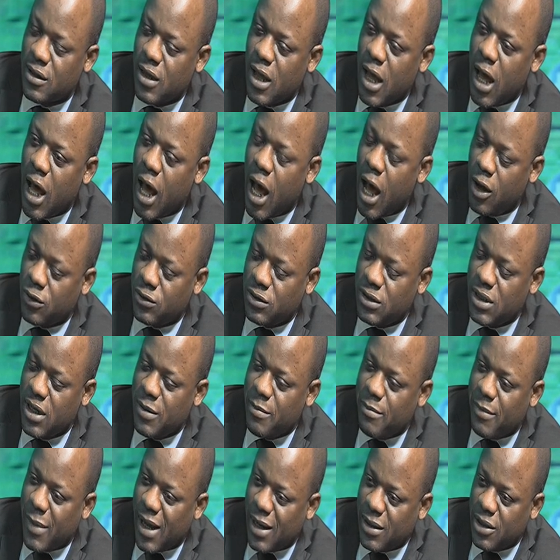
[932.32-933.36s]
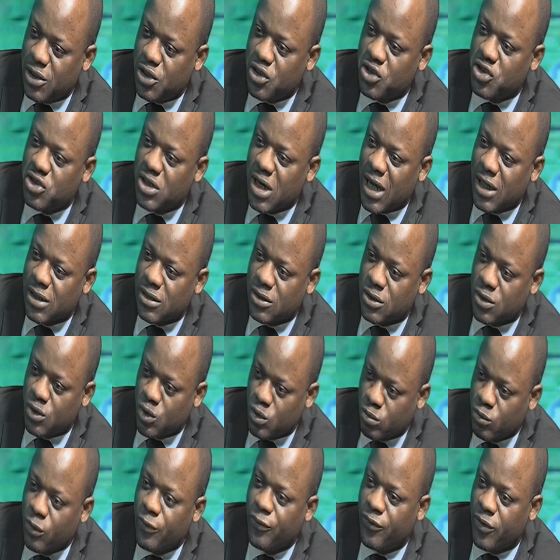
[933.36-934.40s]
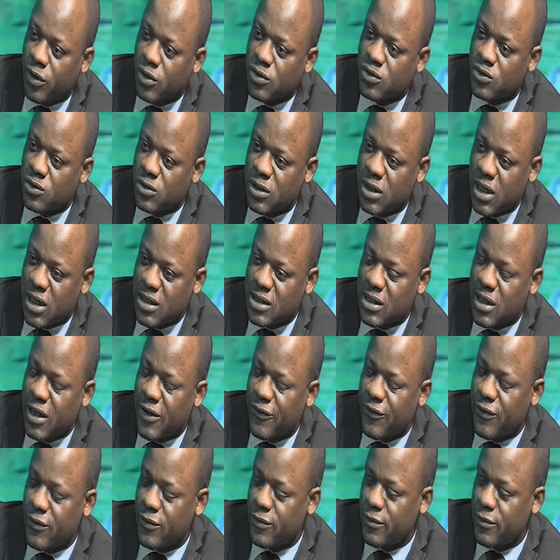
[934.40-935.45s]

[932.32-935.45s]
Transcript: How do they manage that to move on to the next level?